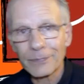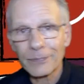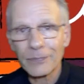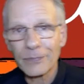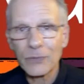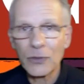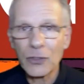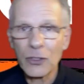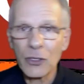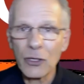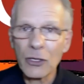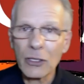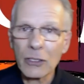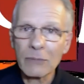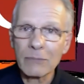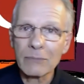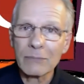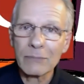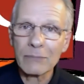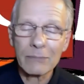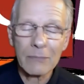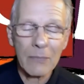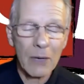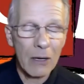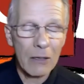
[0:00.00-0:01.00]
Cook,
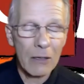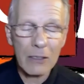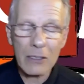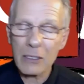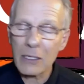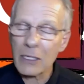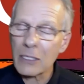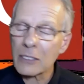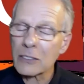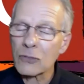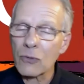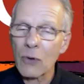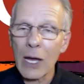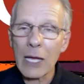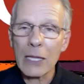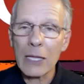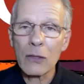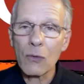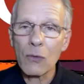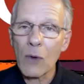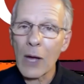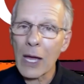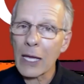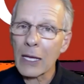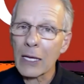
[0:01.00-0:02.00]
all he does is ride in
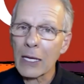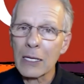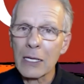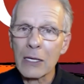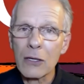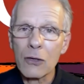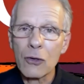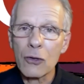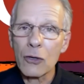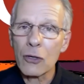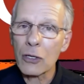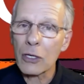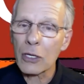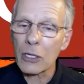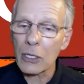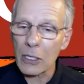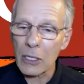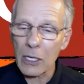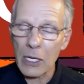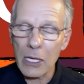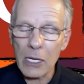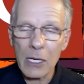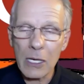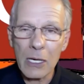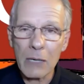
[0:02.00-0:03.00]
the wagon and cook and
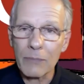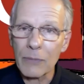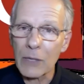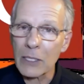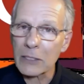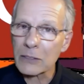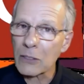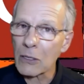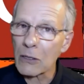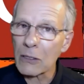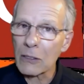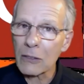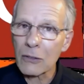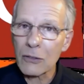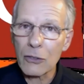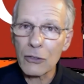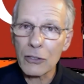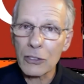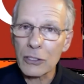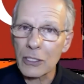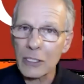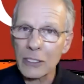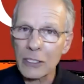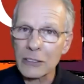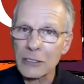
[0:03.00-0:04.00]
clean up. That's all the
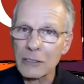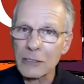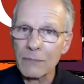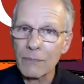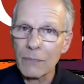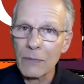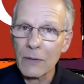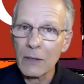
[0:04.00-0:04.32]
cook does.